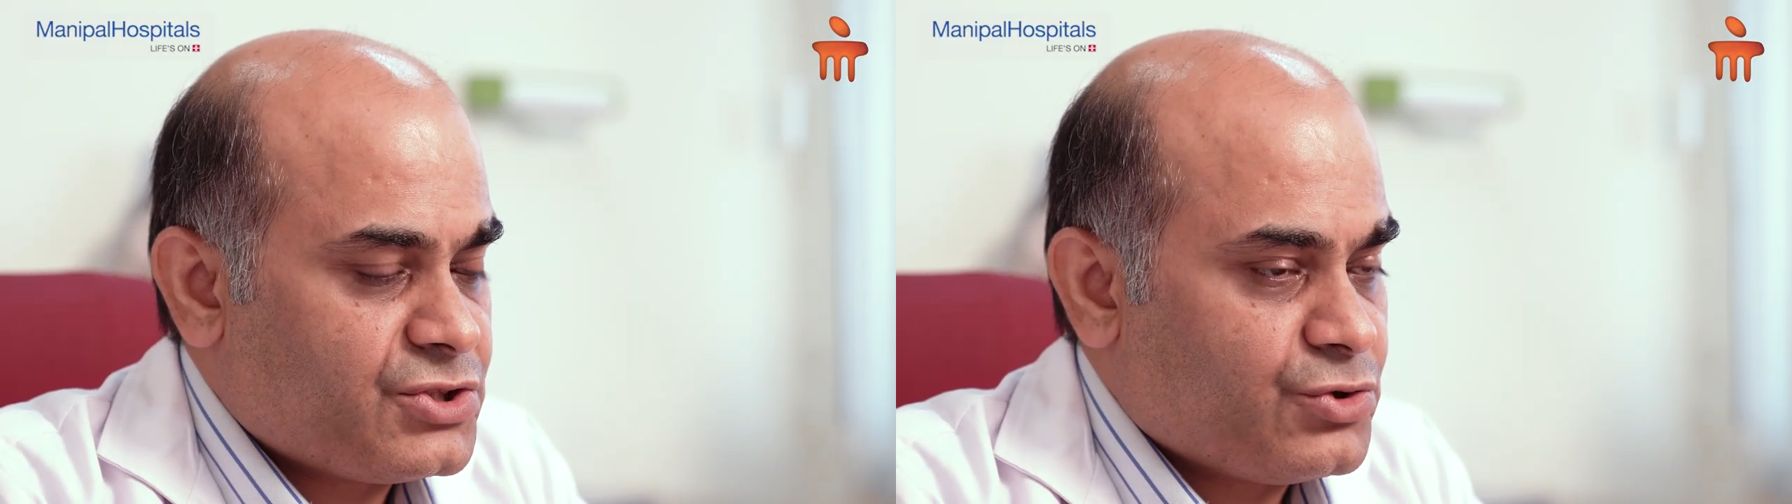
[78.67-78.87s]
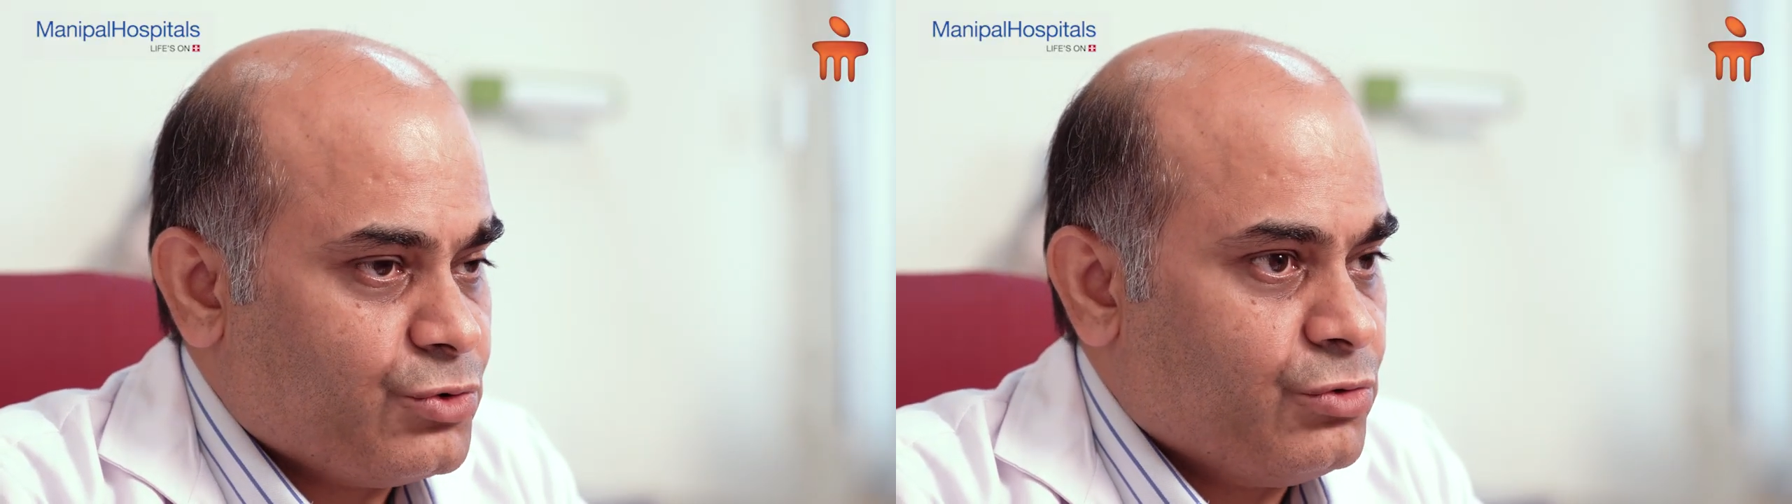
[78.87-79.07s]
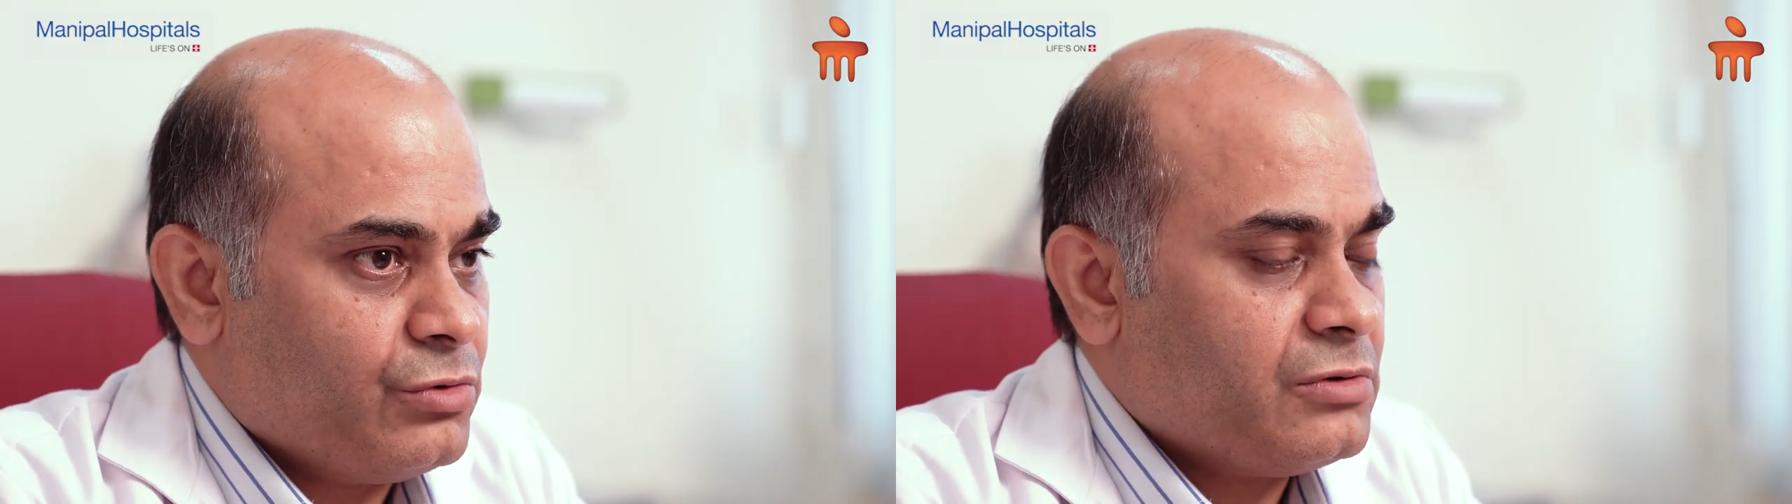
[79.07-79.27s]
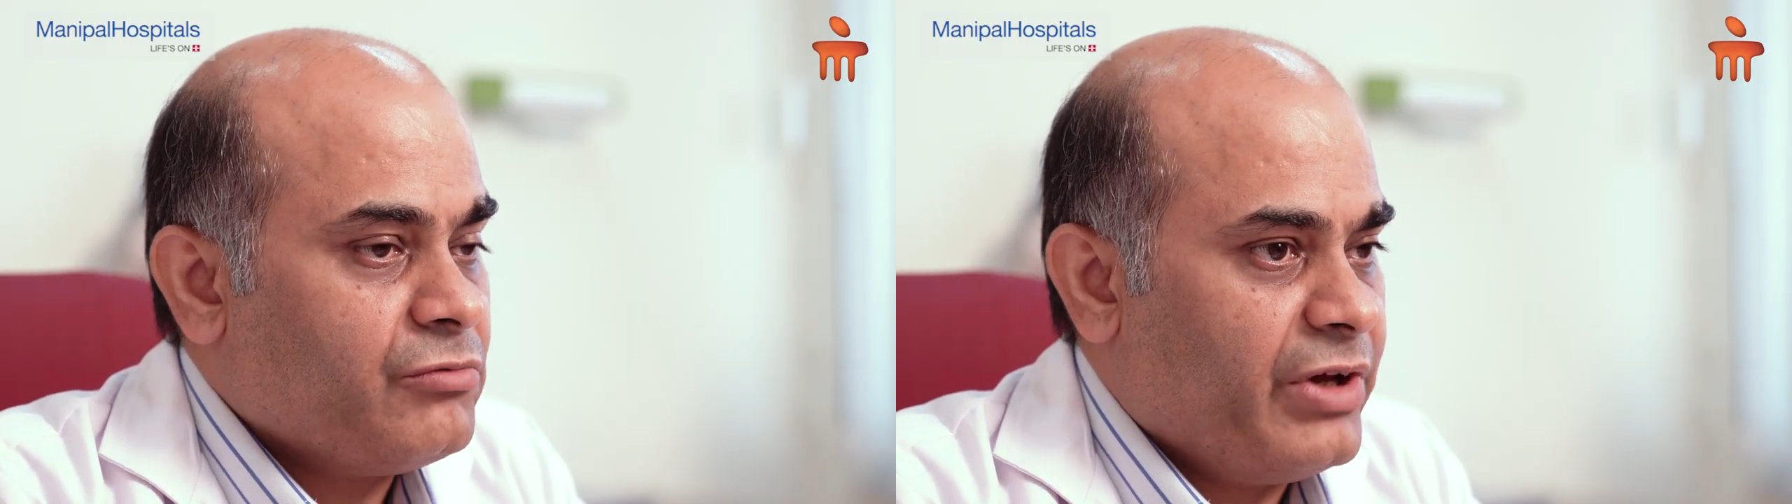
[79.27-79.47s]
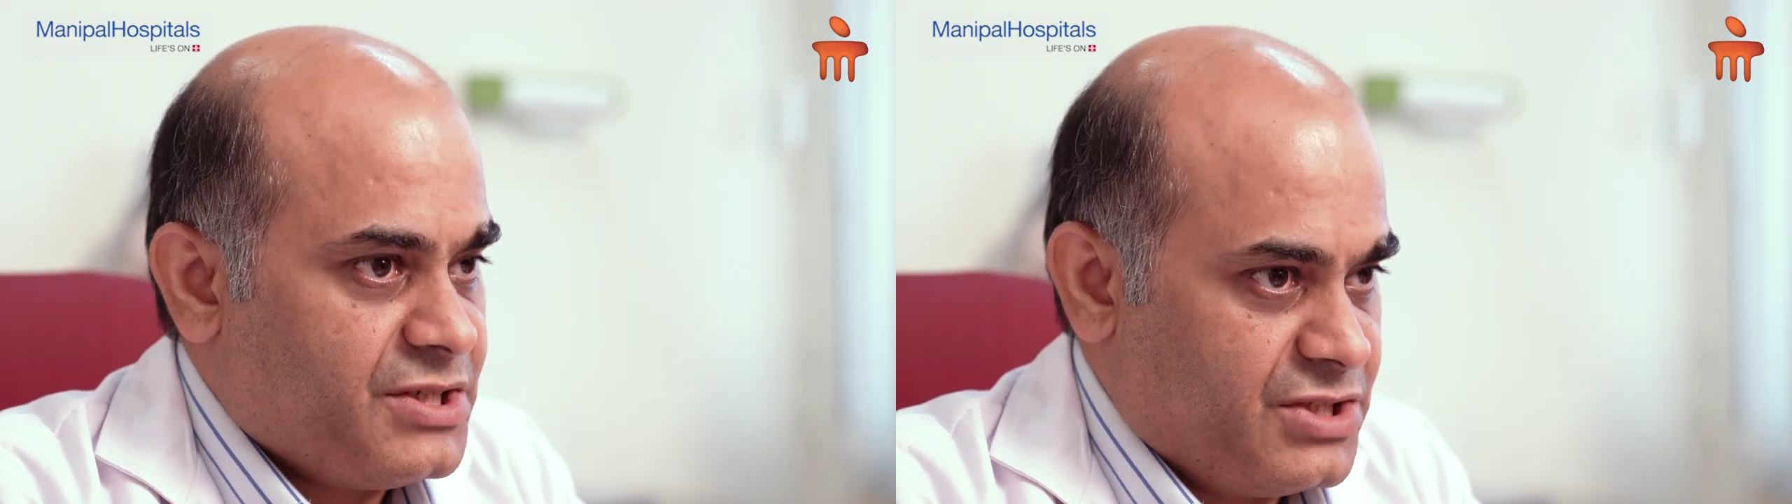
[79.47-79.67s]
to
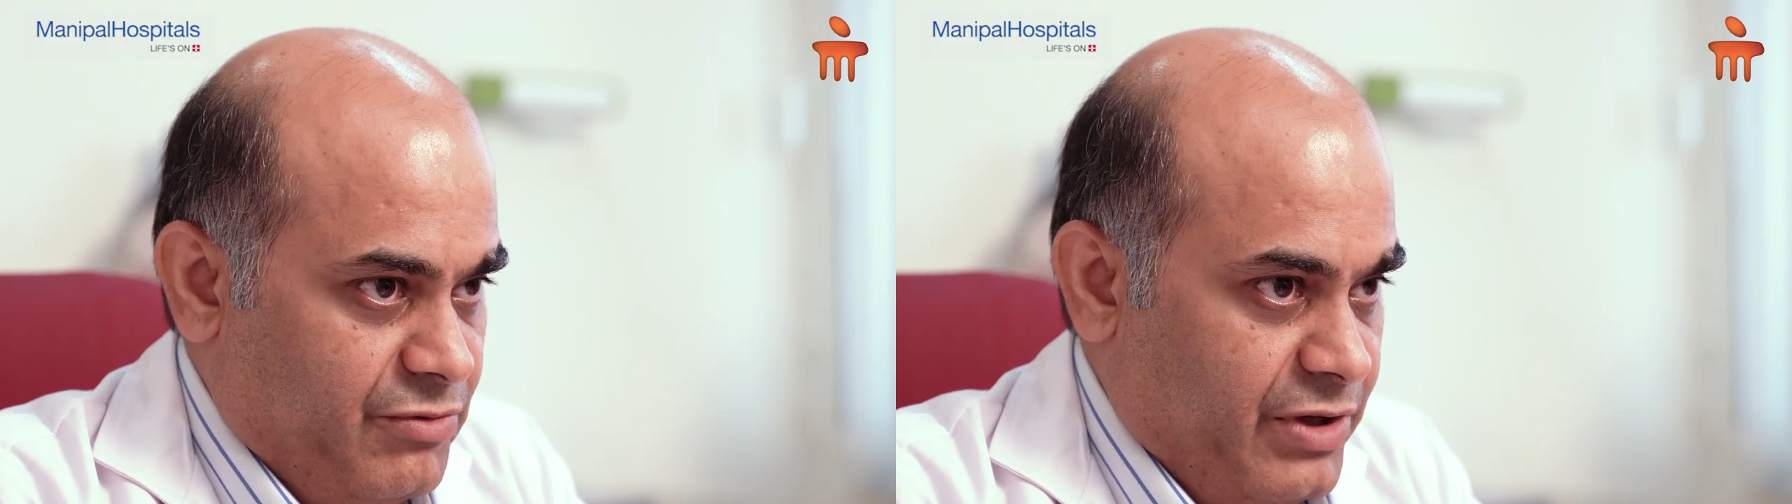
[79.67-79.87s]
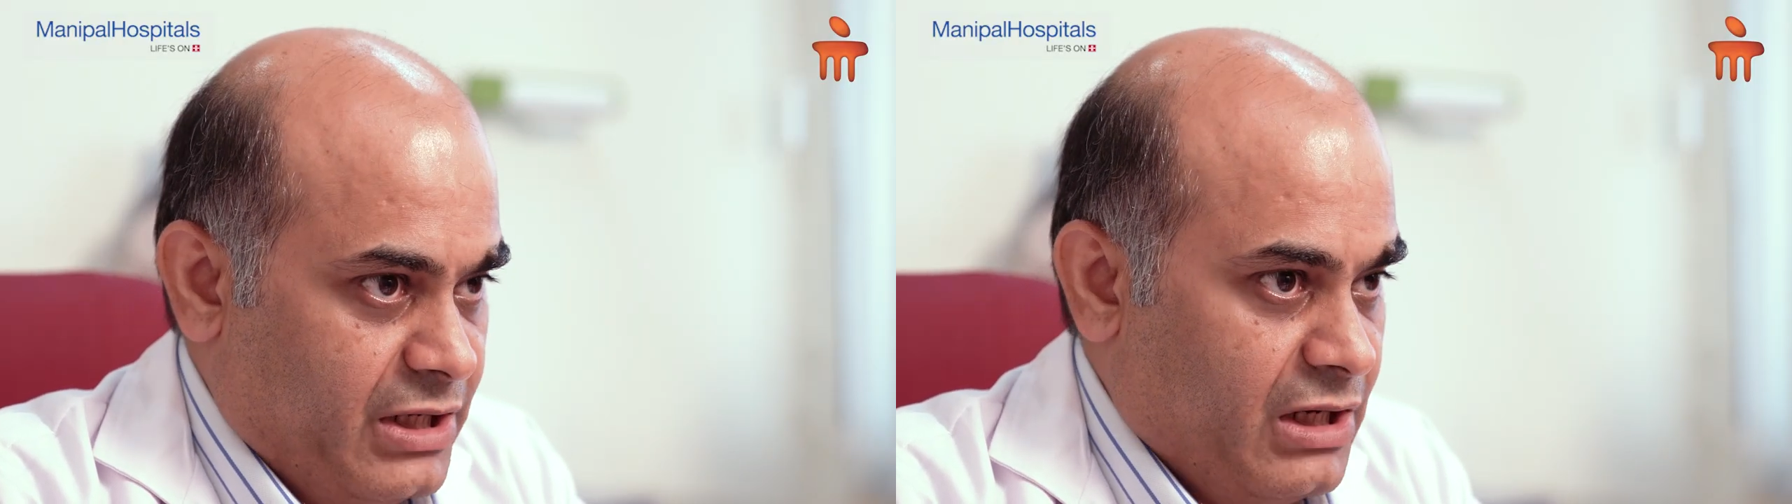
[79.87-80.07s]
very severe